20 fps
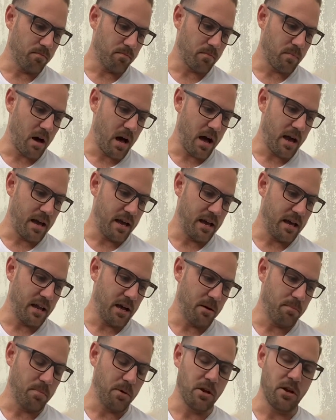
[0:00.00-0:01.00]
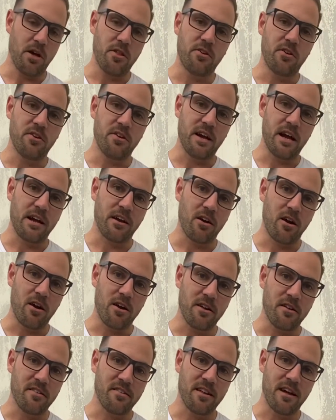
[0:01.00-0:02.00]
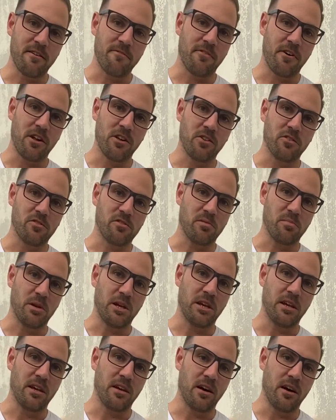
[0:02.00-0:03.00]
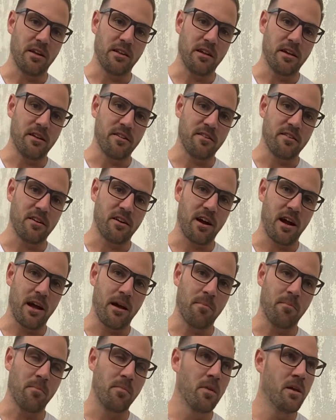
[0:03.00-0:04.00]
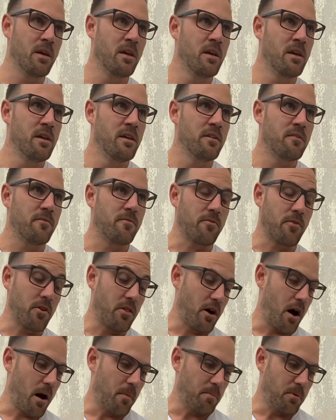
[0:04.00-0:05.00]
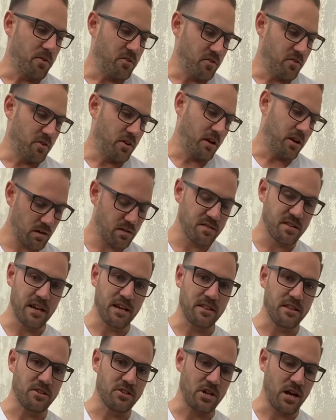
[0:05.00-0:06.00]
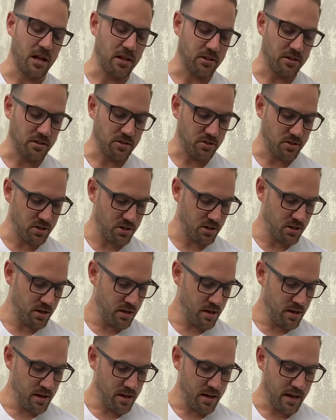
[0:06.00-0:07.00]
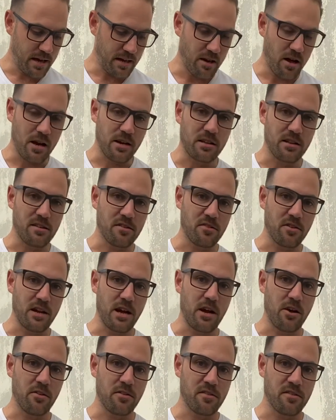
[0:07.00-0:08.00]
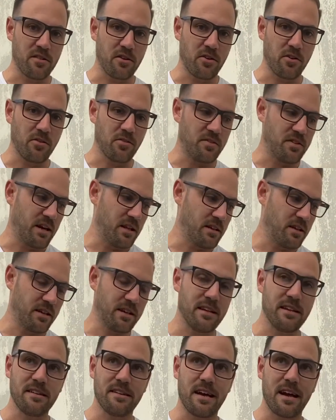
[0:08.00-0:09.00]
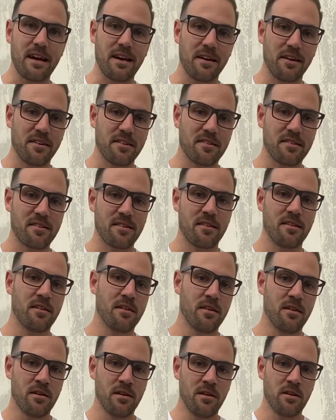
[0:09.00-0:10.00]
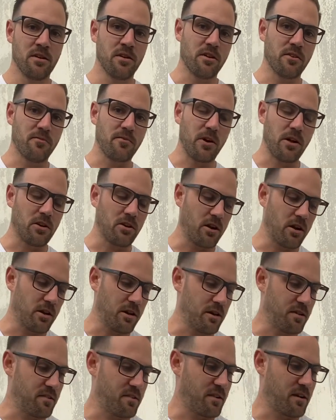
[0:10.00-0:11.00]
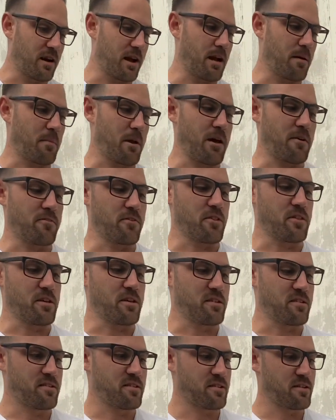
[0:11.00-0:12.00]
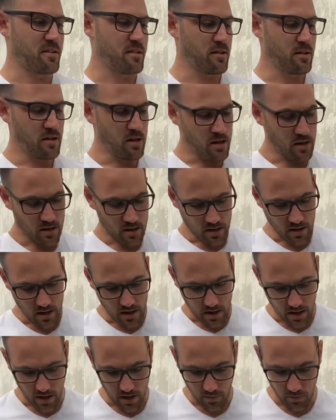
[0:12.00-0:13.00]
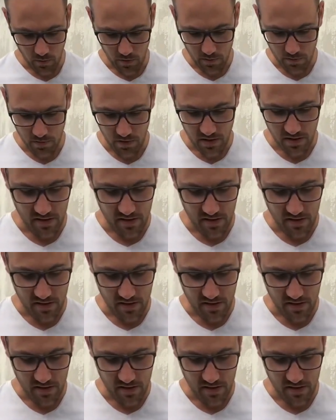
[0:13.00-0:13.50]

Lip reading: I hit up another deck artist that follows me on Instagram for the opportunity to take the challenge and knock this one out. So DELLACATE DECKS, follow her on Instagram after this. Whipped this